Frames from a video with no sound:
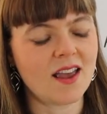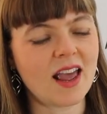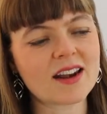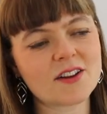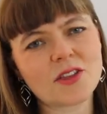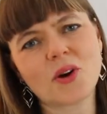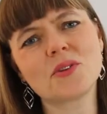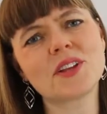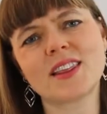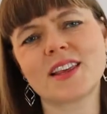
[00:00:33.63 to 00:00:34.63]
And the
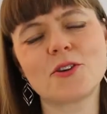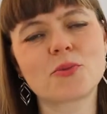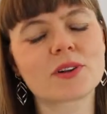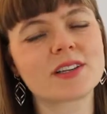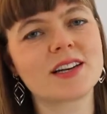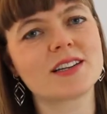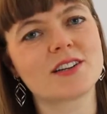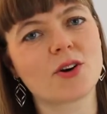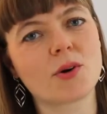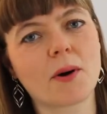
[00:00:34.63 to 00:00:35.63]
only thing you really need
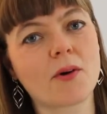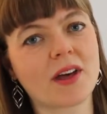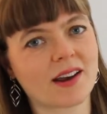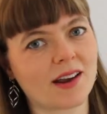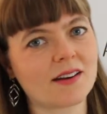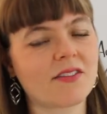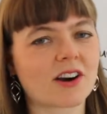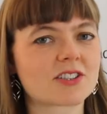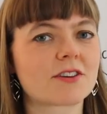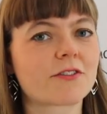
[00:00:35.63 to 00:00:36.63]
to know about that kind of
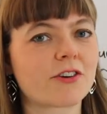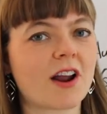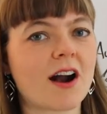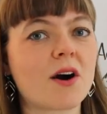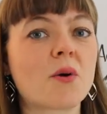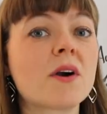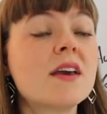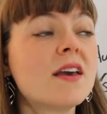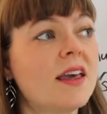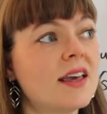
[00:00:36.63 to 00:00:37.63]
auction for now
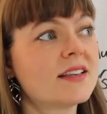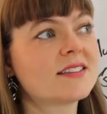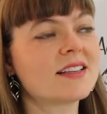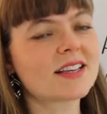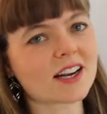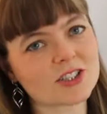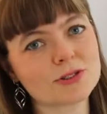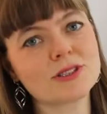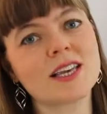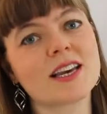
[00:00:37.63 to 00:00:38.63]
is it's
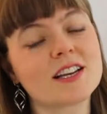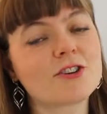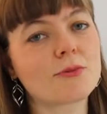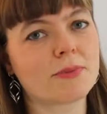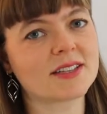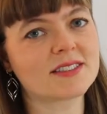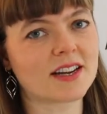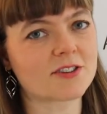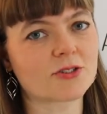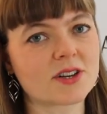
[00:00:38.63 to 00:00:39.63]
actually in your best
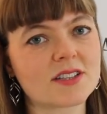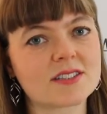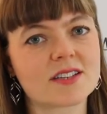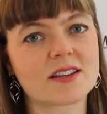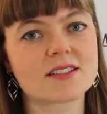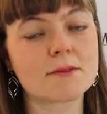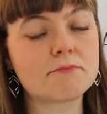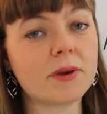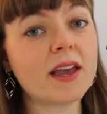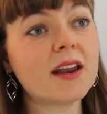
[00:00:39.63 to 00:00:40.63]
interest to
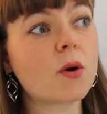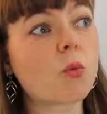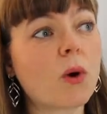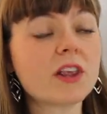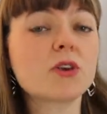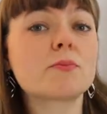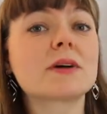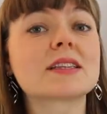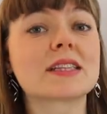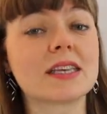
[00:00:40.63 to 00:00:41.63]
bid what you
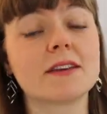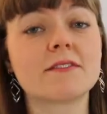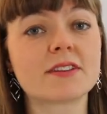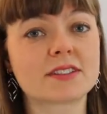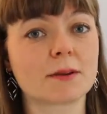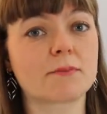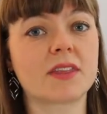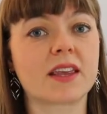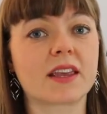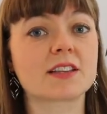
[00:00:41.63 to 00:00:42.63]
believe
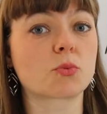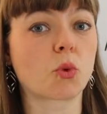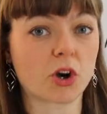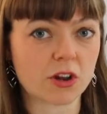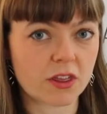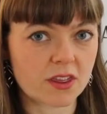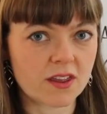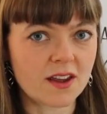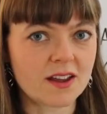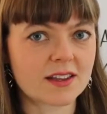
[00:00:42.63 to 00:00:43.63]
something is worth,
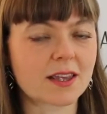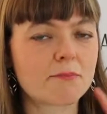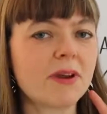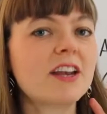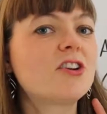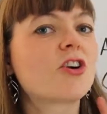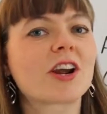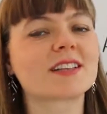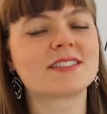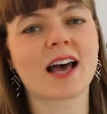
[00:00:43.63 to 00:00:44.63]
like bid your
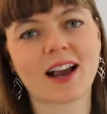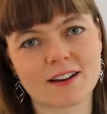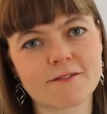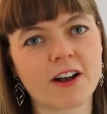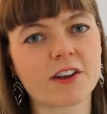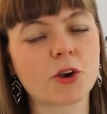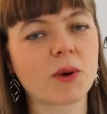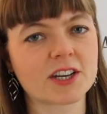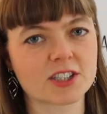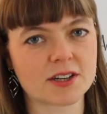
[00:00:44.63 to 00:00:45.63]
exact
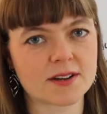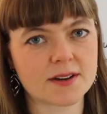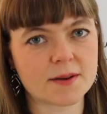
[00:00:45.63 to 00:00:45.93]
valuation.